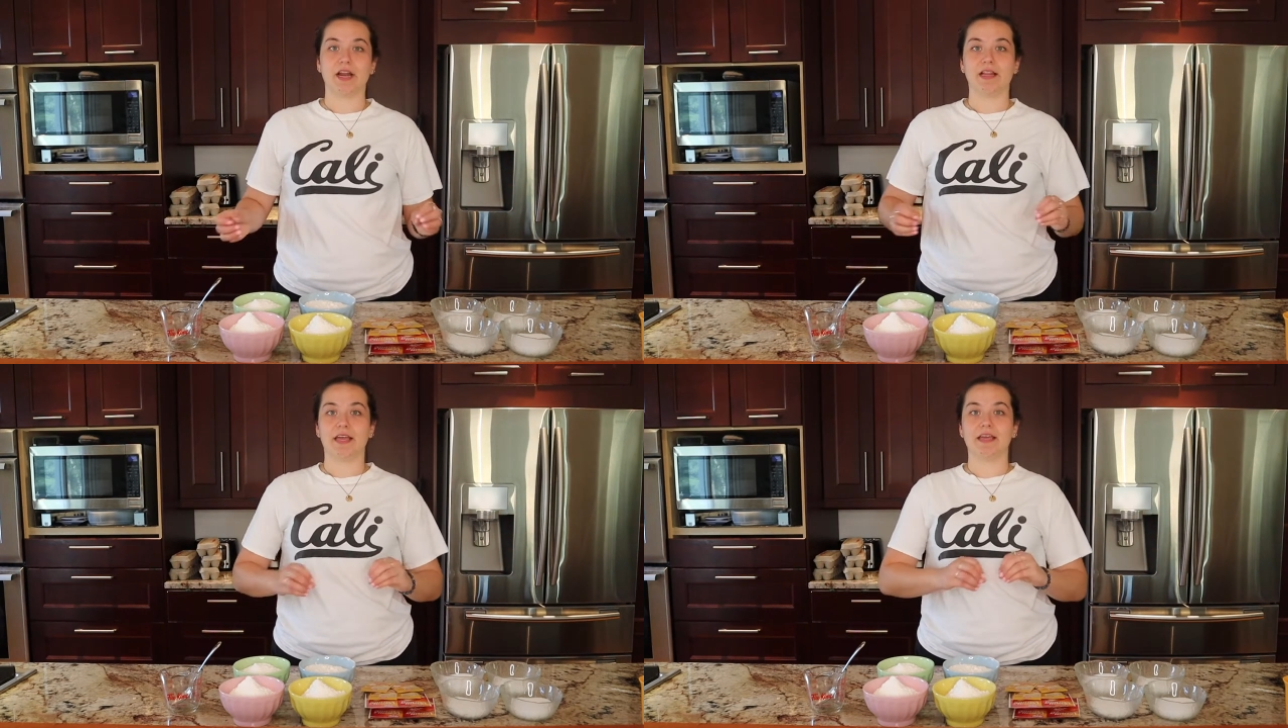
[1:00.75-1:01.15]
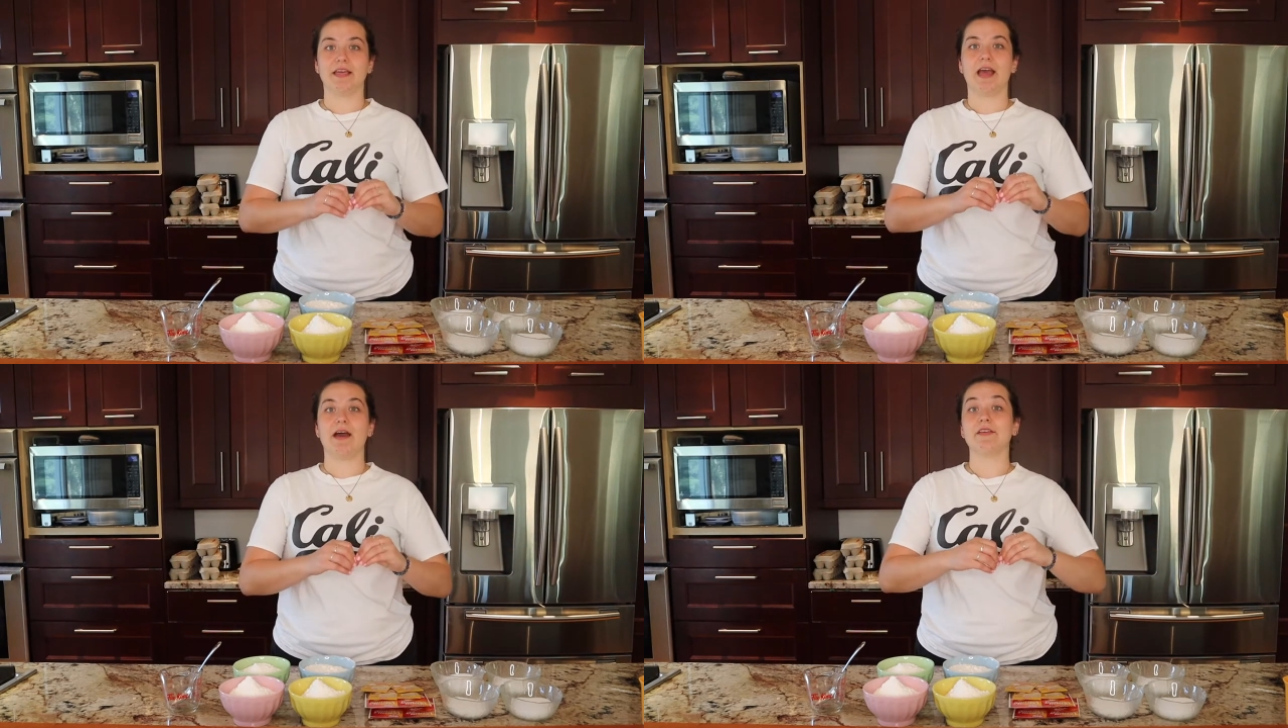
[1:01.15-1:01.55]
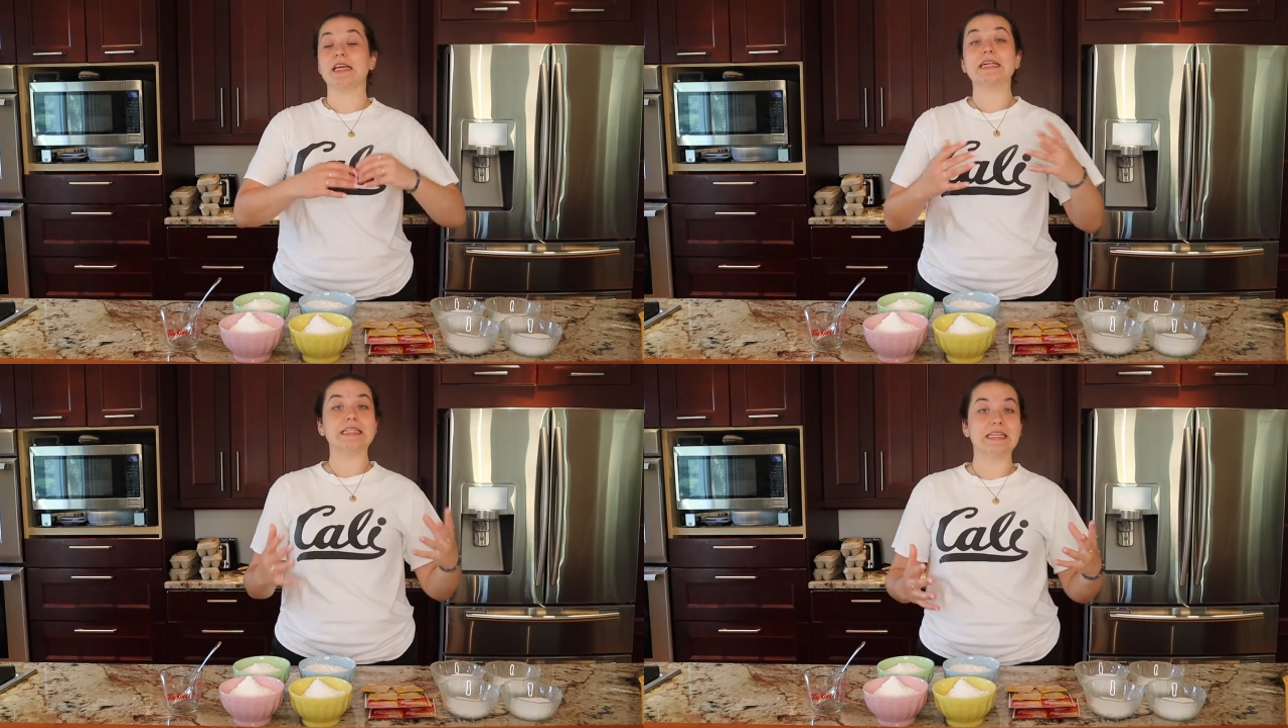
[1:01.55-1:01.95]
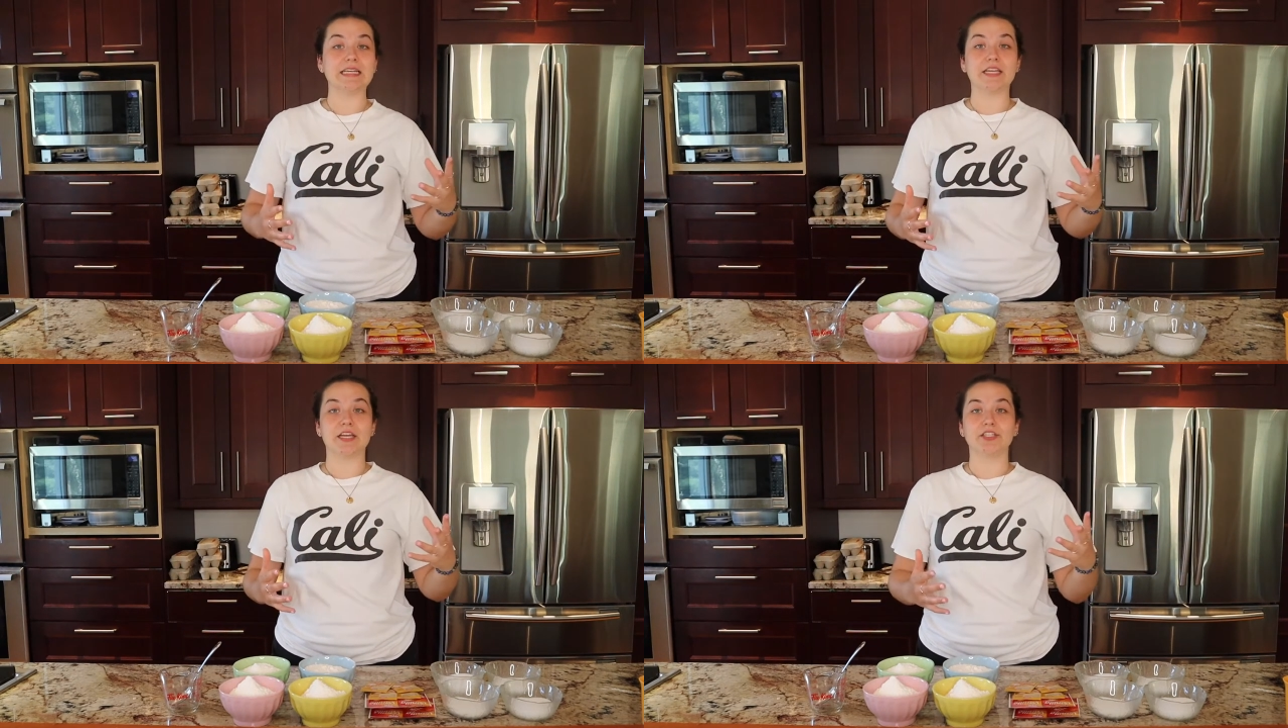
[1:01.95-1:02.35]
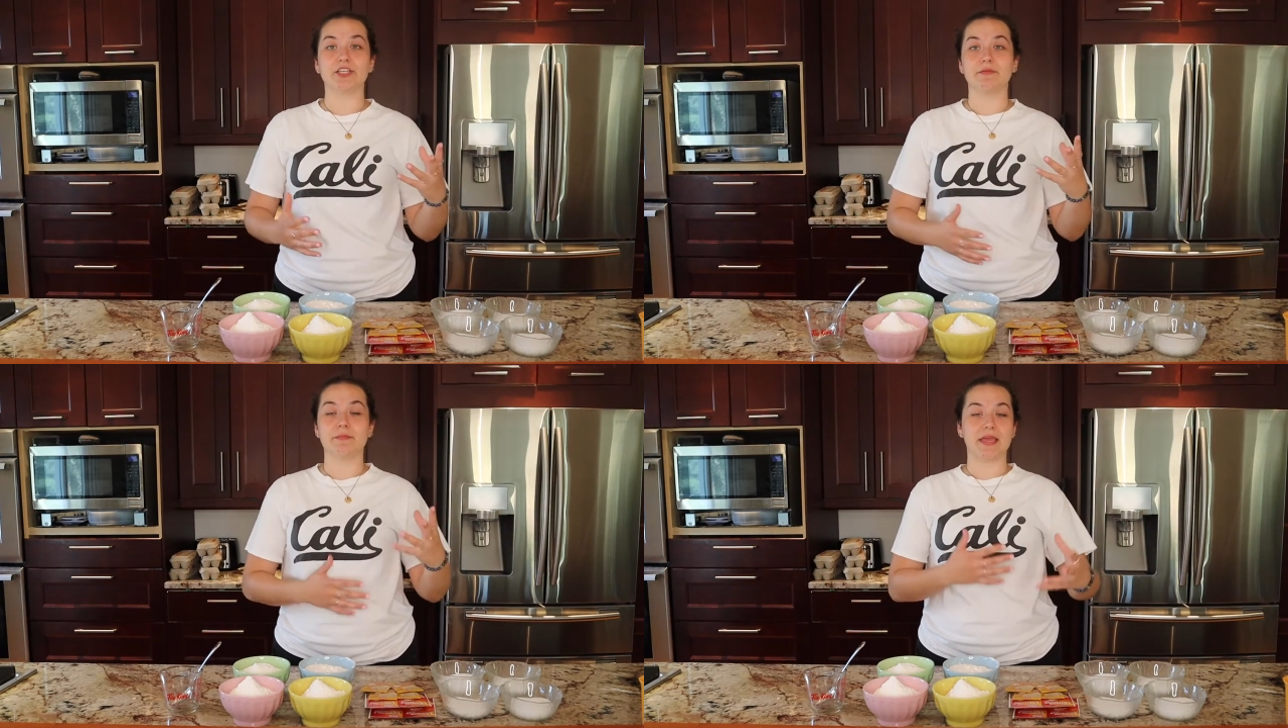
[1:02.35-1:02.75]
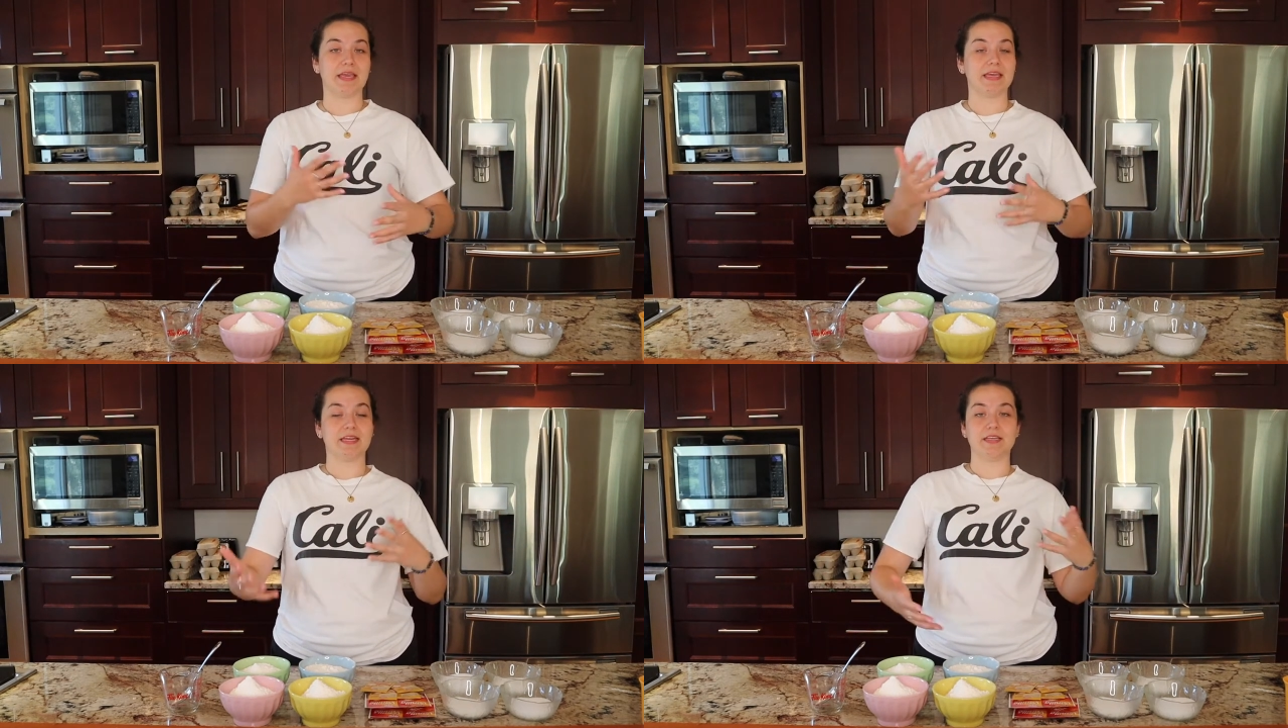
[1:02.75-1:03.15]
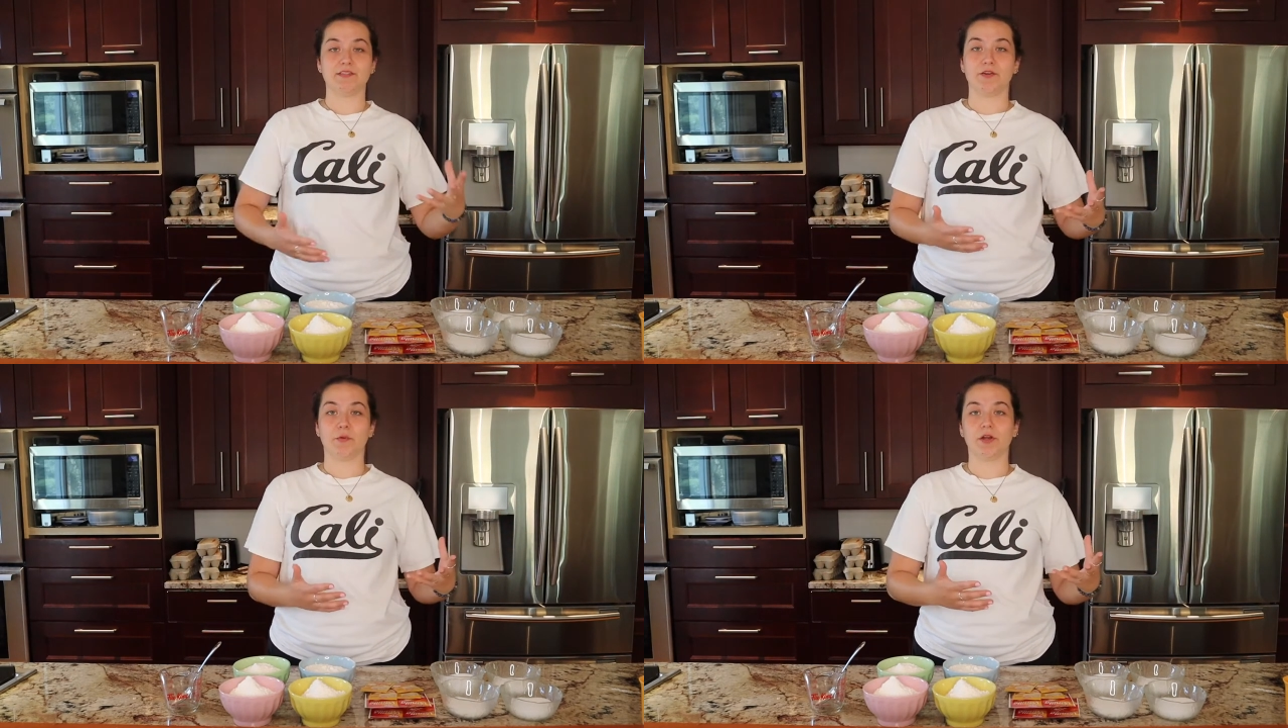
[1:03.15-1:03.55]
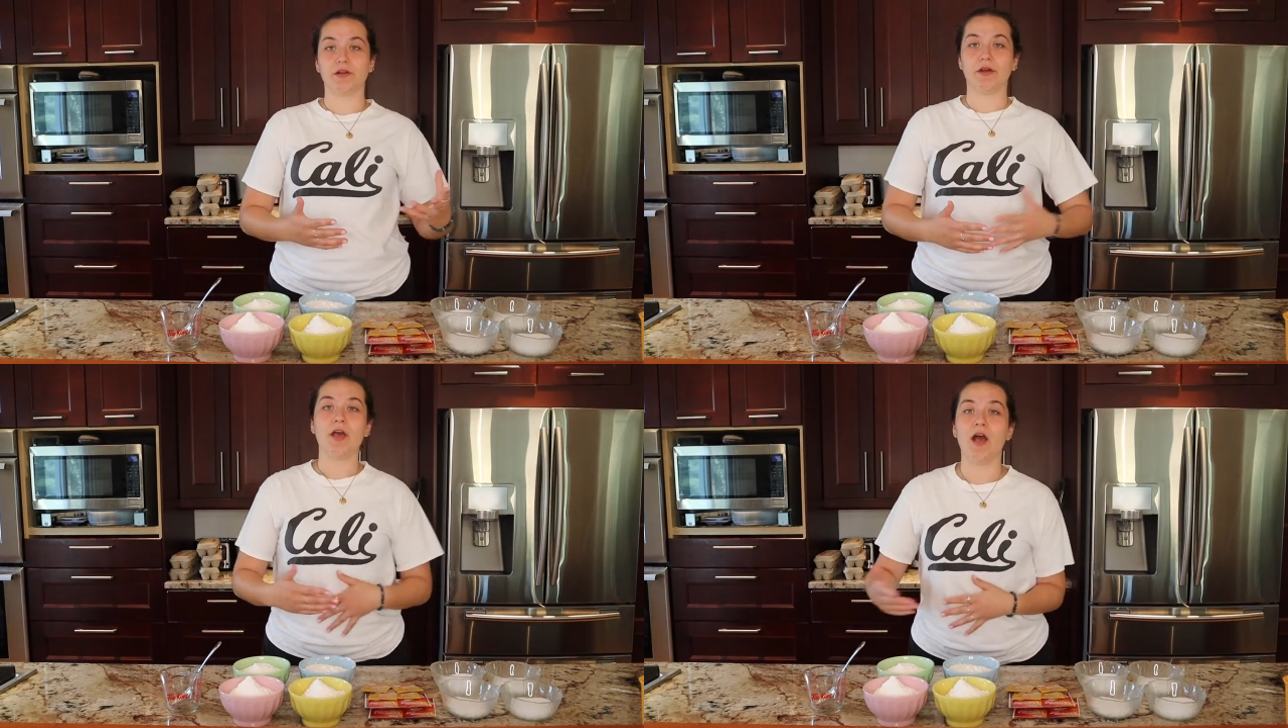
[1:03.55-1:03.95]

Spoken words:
I like having a clean kitchen, making it easier to work around.